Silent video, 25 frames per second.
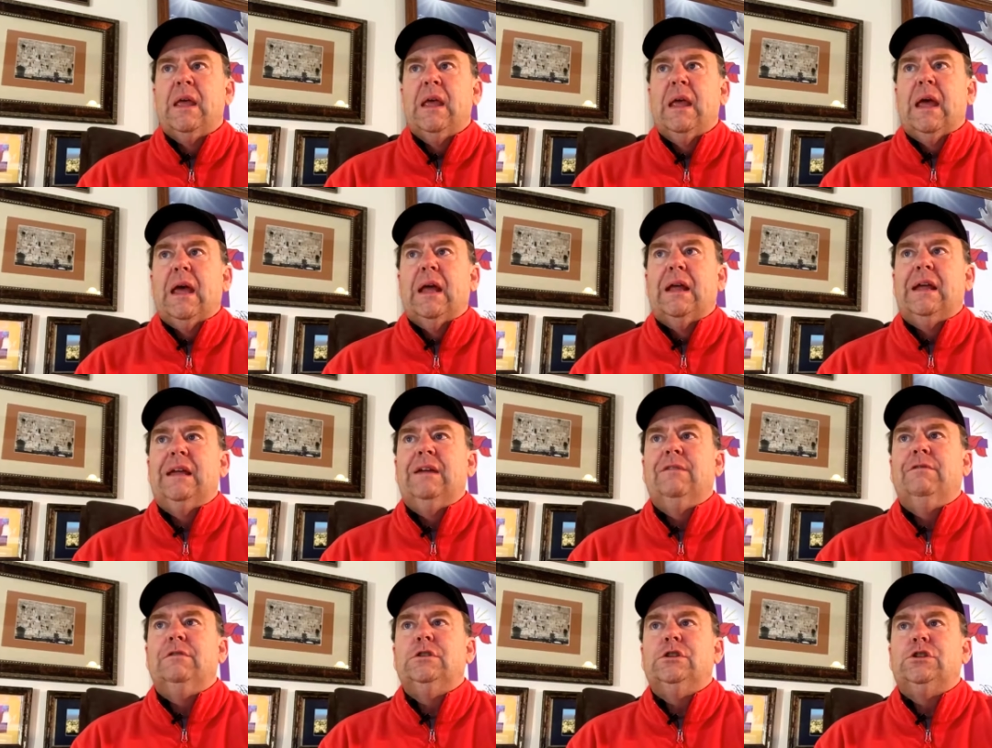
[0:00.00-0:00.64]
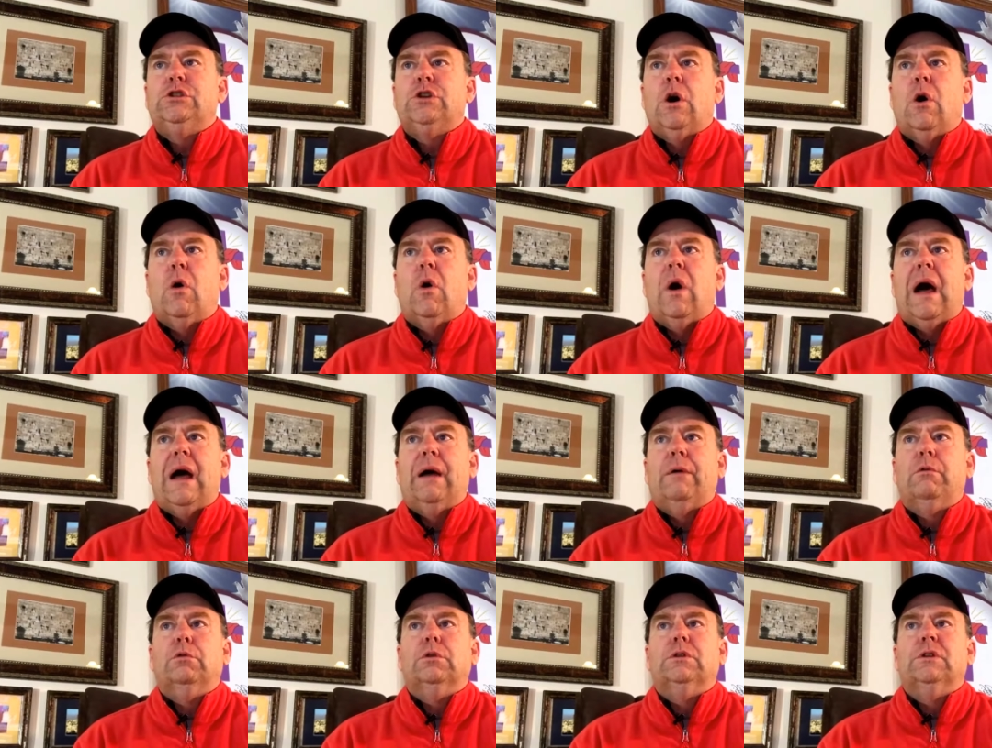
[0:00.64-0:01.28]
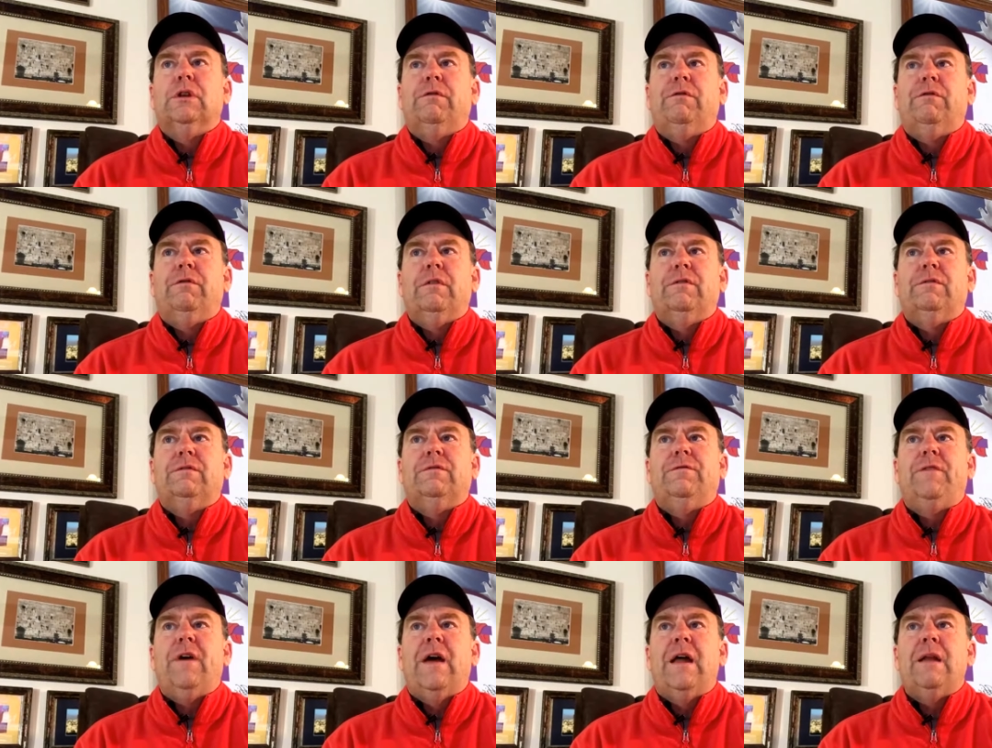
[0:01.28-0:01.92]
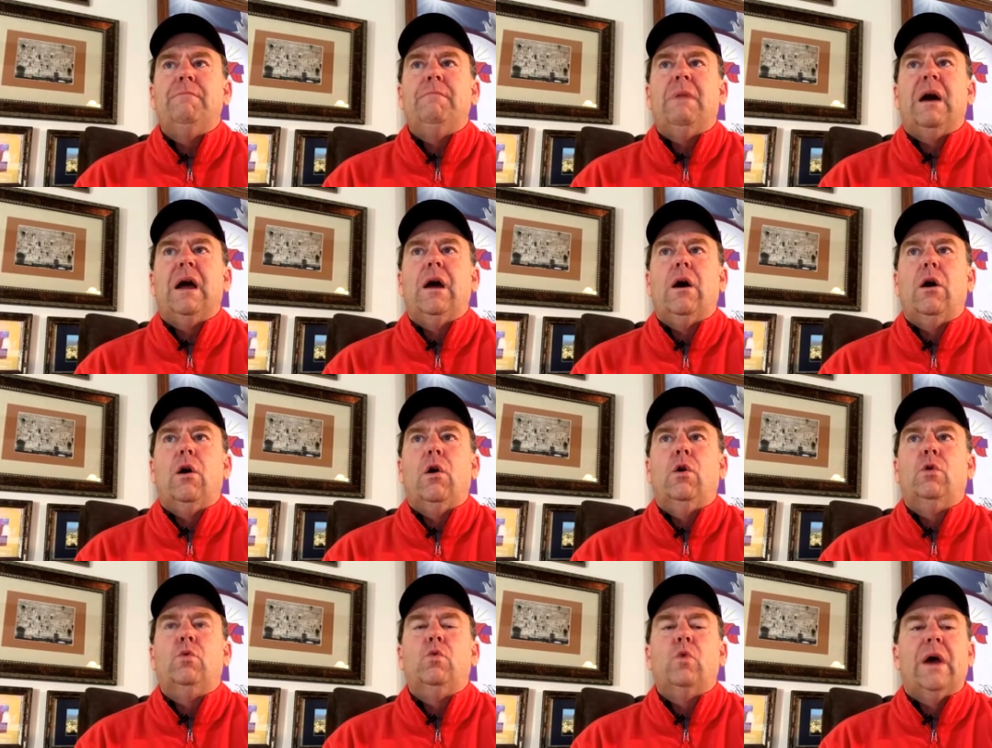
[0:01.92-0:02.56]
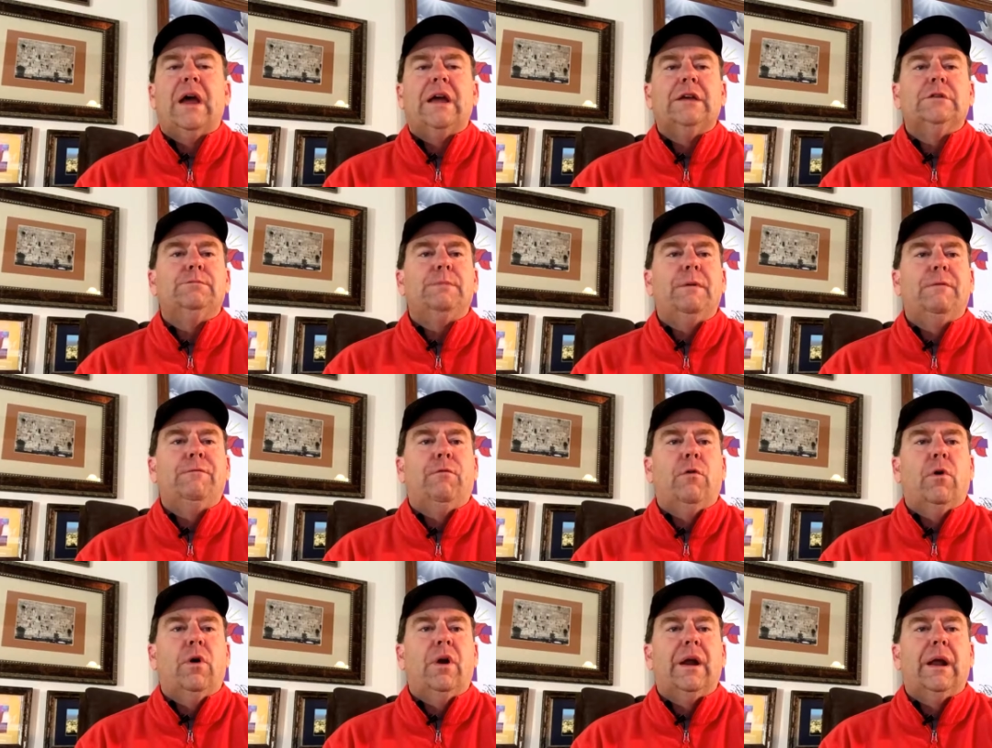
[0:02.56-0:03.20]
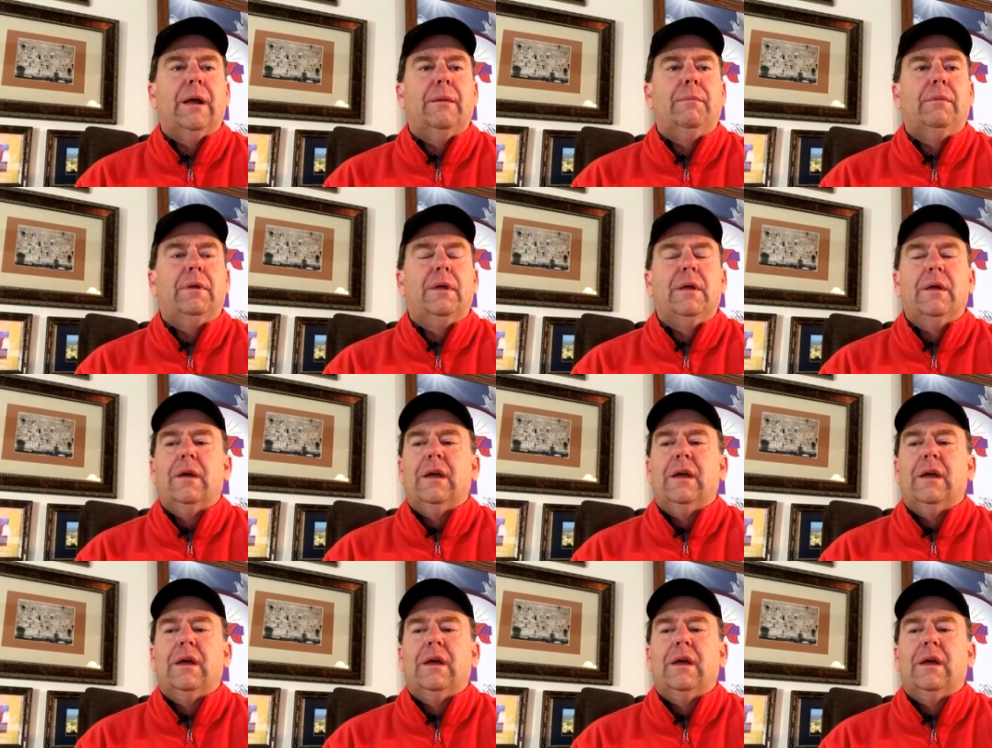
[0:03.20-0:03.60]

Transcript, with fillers: And even so, I will defend my own ways before him.